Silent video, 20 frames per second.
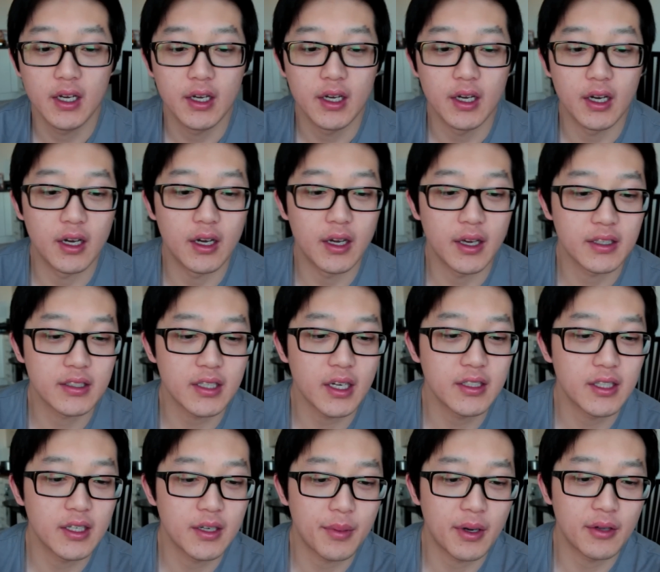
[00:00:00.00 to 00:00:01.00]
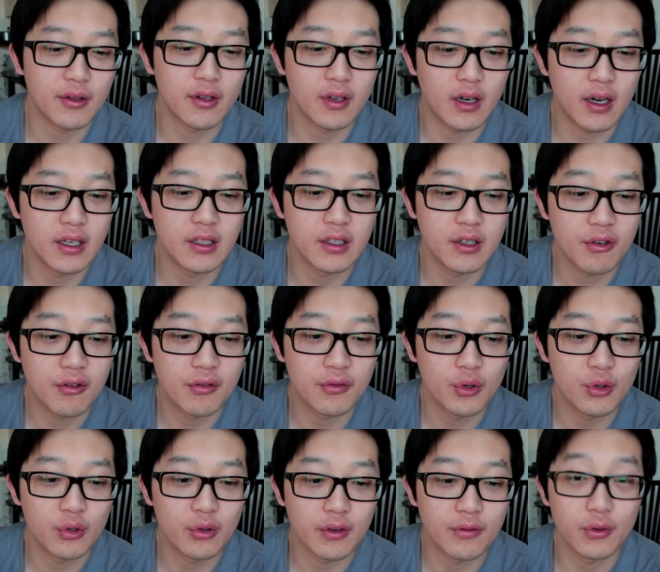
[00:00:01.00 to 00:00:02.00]
excited about the idea of you
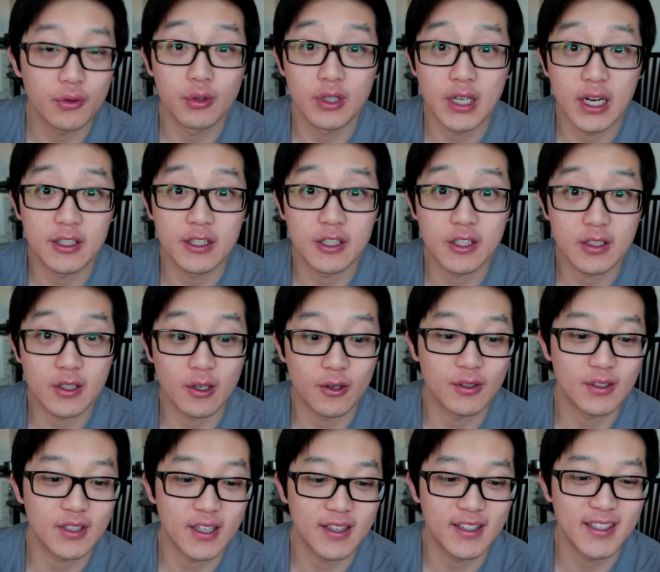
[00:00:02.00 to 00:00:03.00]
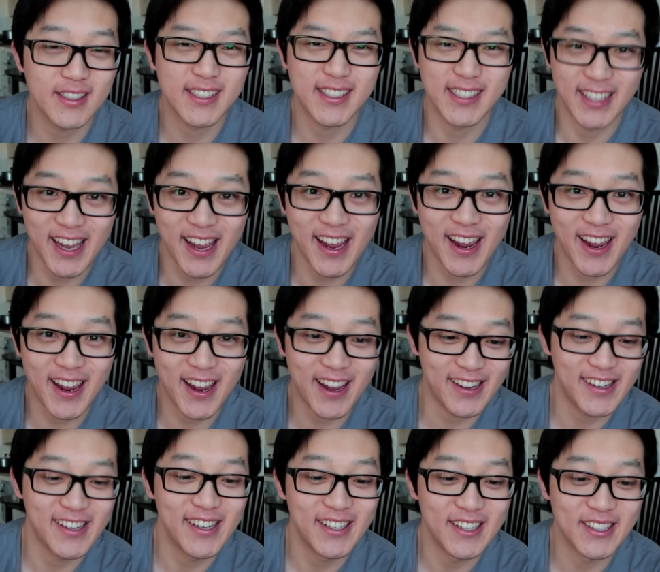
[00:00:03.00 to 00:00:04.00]
doing food challenges alongside this? Yeah,
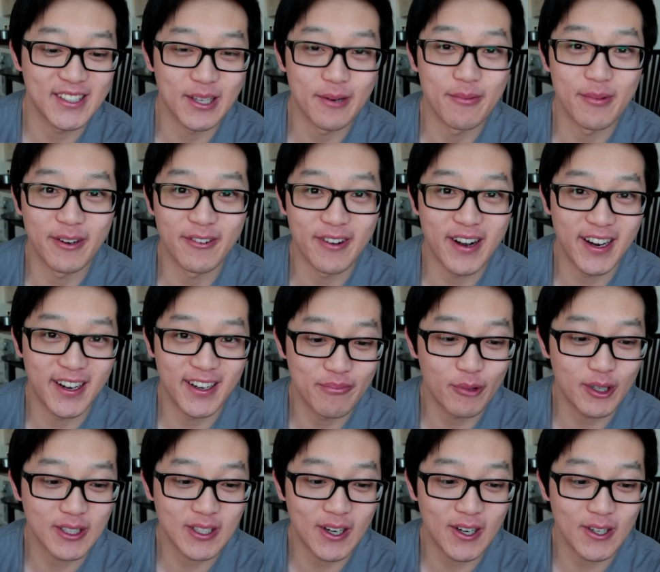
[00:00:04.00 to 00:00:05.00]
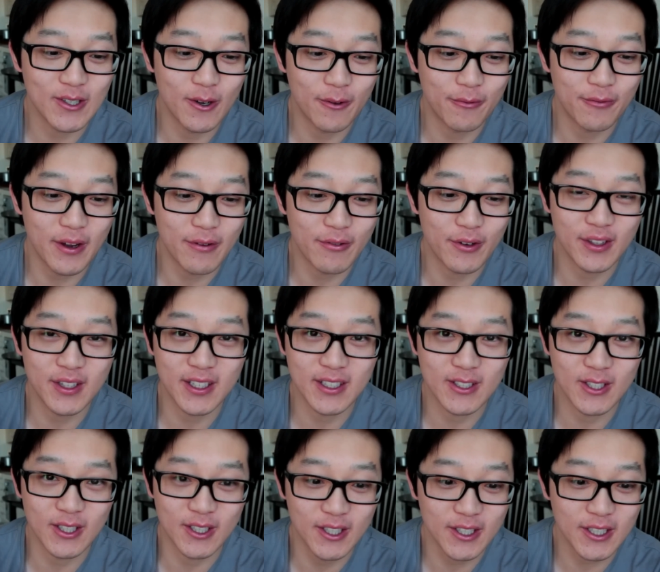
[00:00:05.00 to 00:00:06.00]
it's going to be great. What are your favourite things
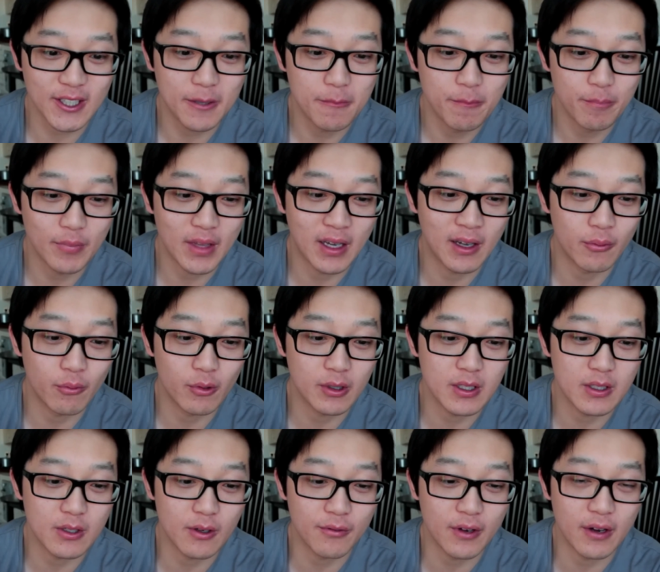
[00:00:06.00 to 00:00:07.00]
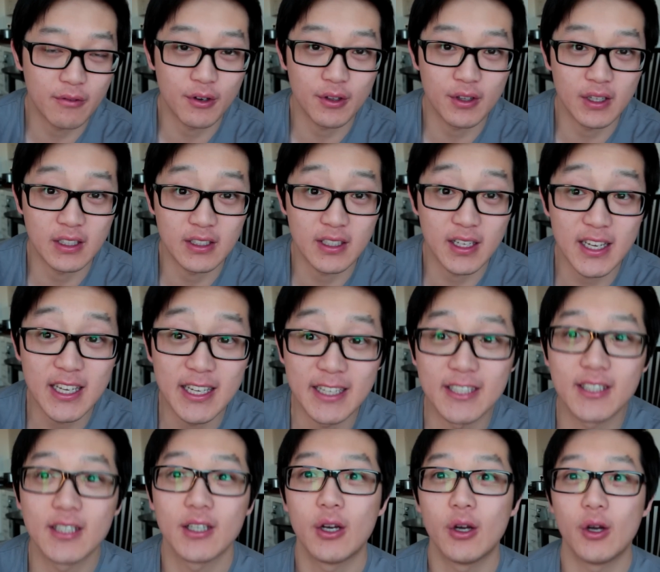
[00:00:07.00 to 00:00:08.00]
to cook, and what is your favourite thing to
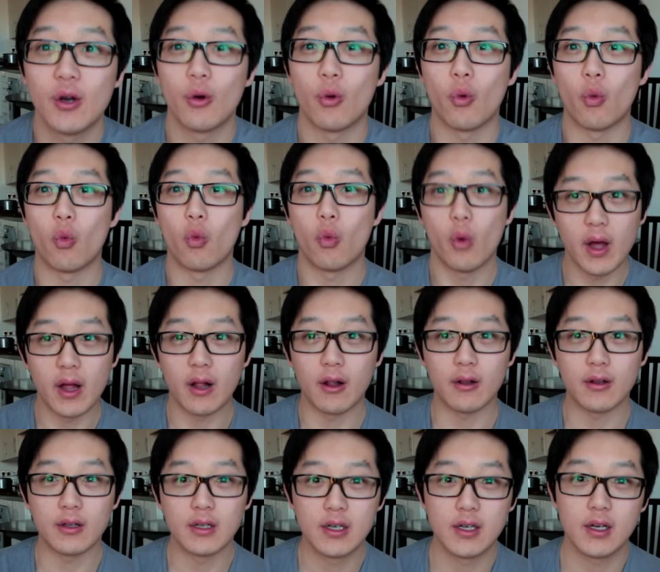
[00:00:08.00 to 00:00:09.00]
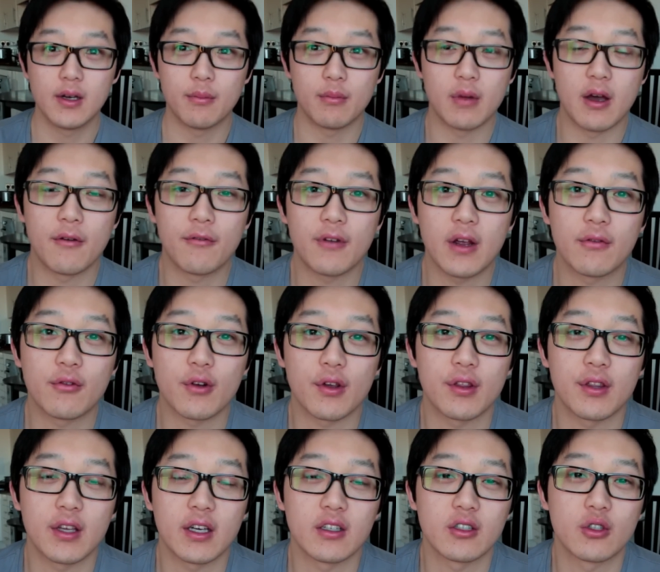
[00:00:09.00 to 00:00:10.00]
eat? Well, my favourite
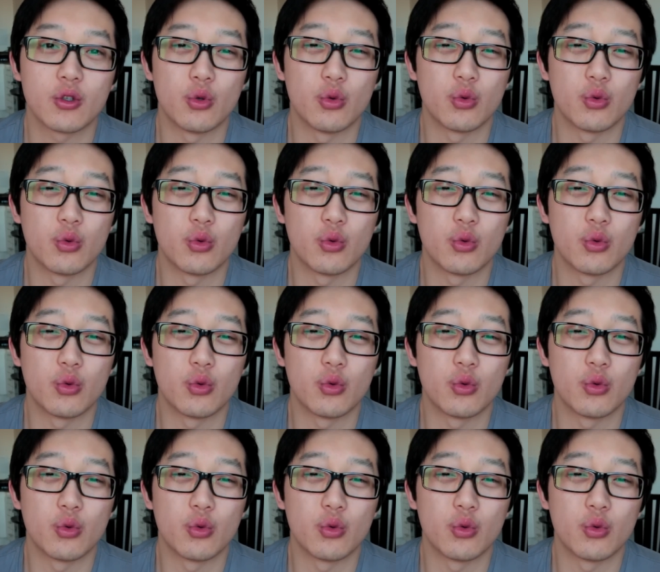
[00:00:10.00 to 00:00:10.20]
thing to